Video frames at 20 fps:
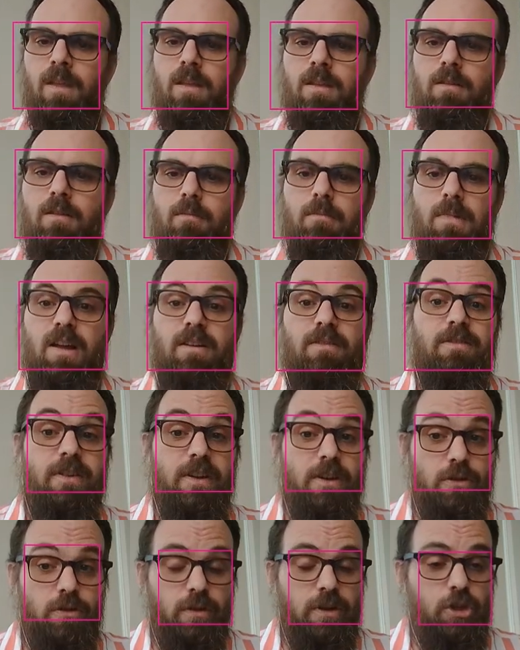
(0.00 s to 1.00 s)
my
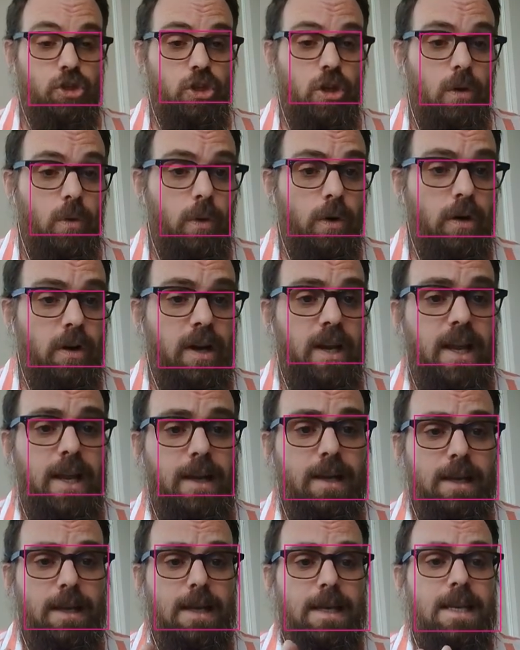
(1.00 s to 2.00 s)
victory shower,
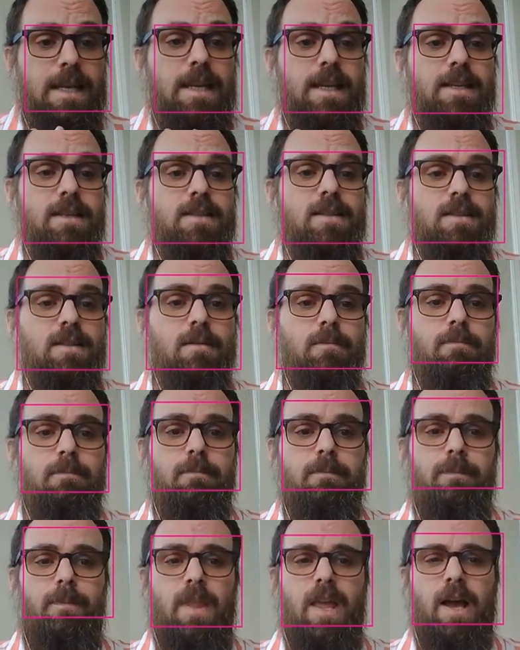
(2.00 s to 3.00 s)
it needs
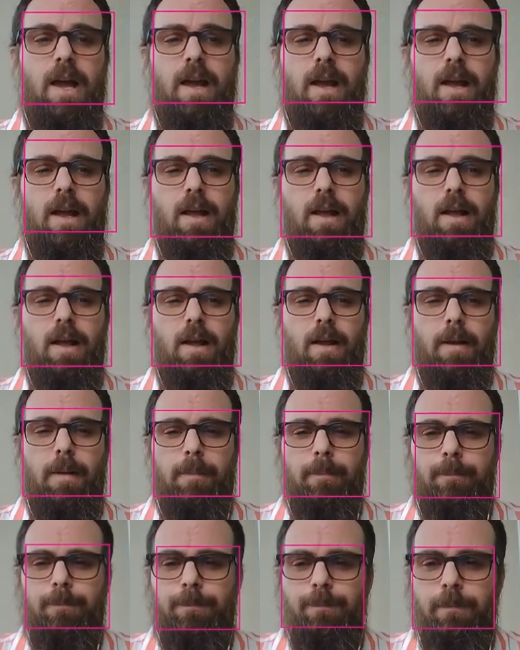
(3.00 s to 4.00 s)

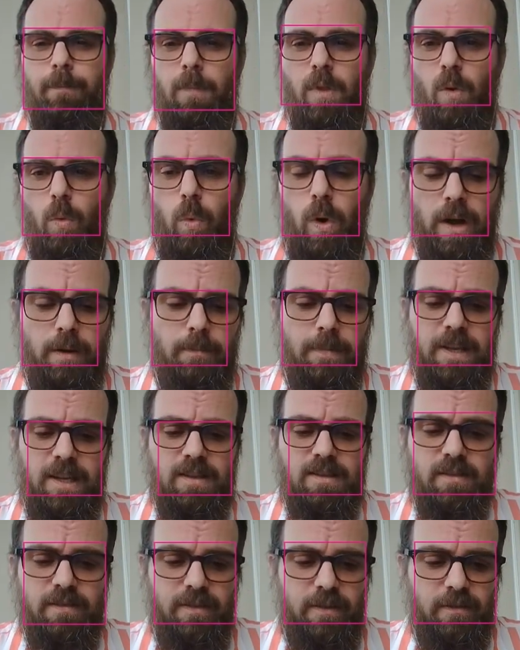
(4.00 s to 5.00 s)
one
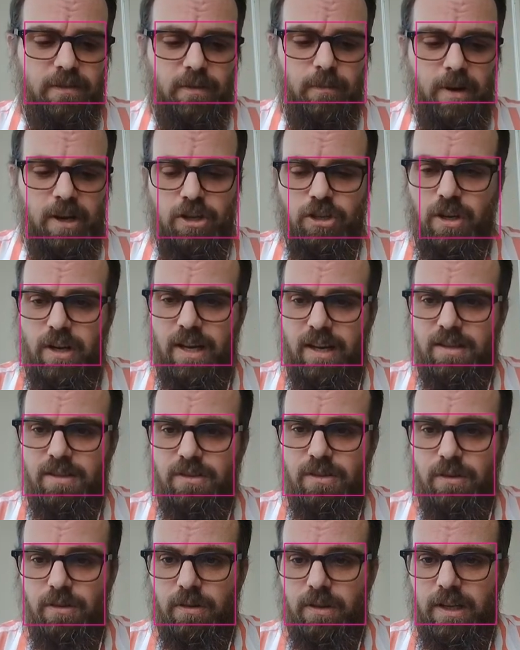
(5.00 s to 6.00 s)
piece of information
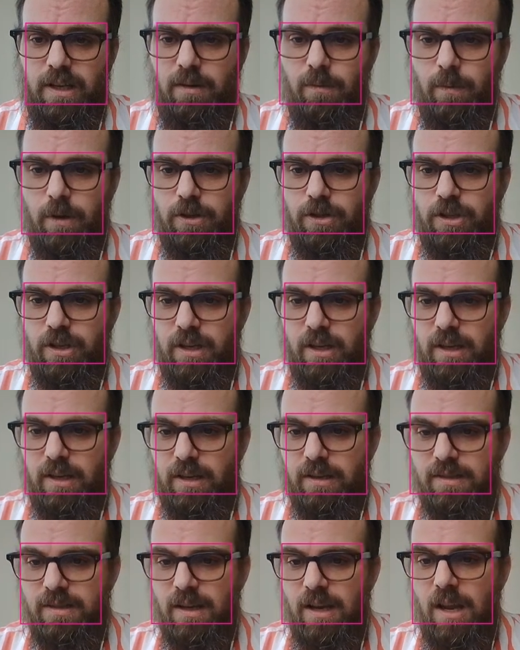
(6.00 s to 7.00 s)
externally, which
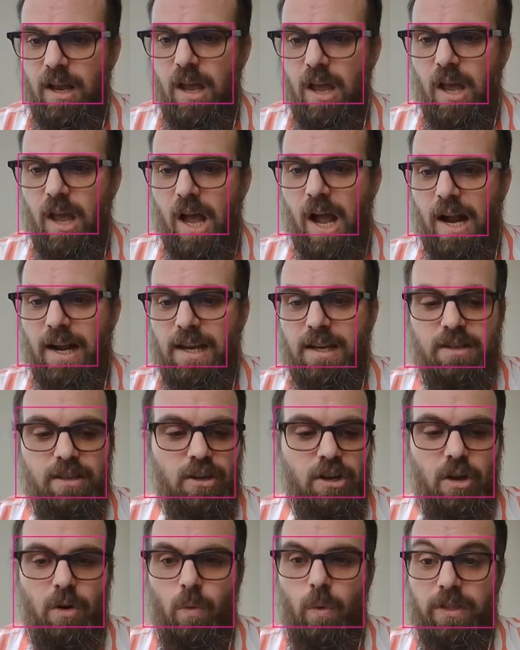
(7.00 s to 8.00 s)
is I need to
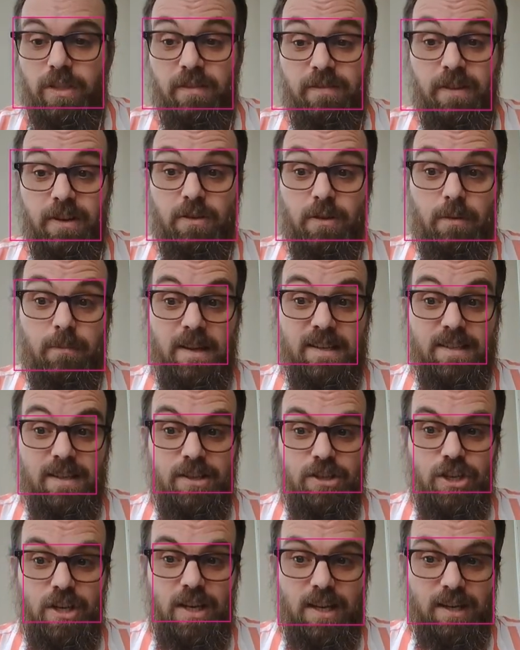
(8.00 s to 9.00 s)
know what the victory
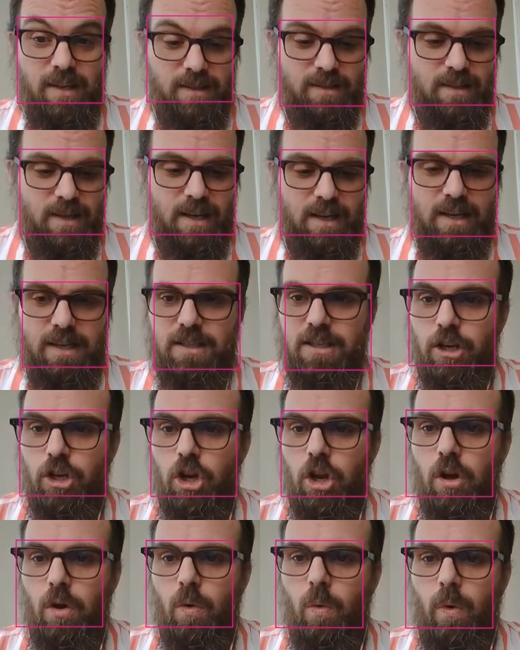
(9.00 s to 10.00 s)
message is. I need to
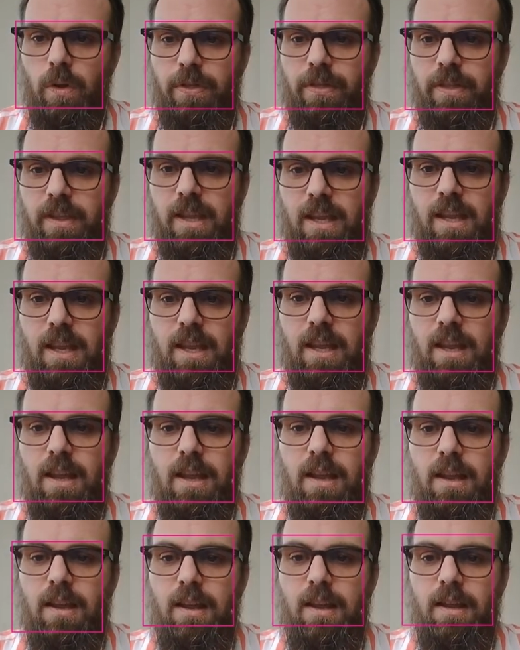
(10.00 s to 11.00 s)
know what the
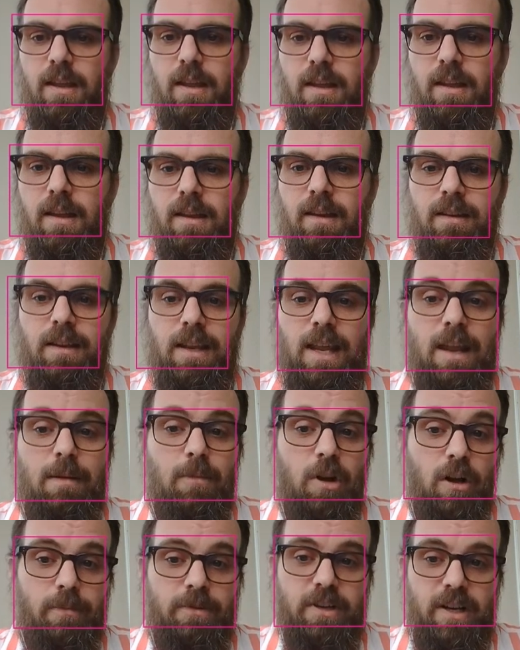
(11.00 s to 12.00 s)
game
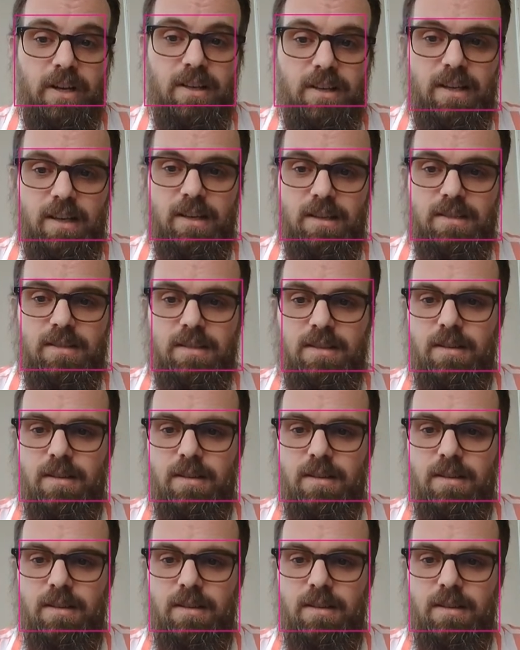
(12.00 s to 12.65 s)
object is